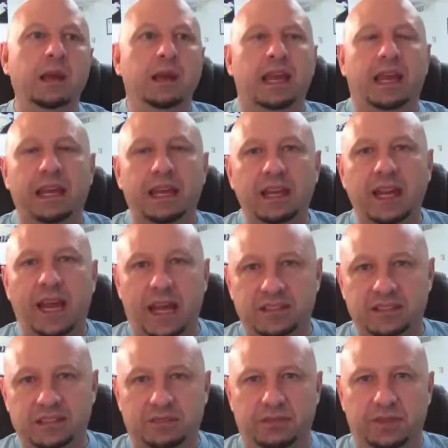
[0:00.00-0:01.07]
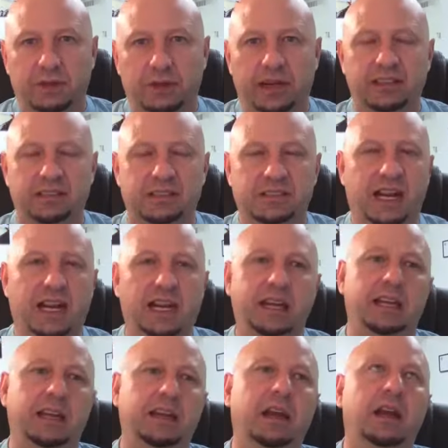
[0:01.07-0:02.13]
He has severe
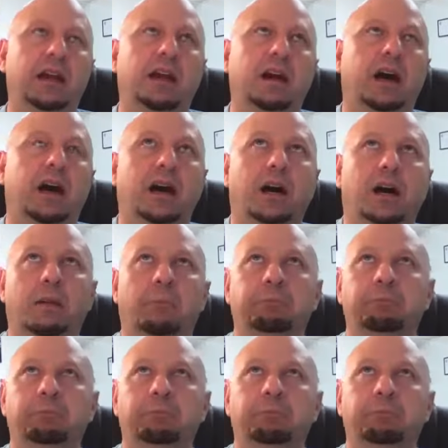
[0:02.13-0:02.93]
anxiety. Um,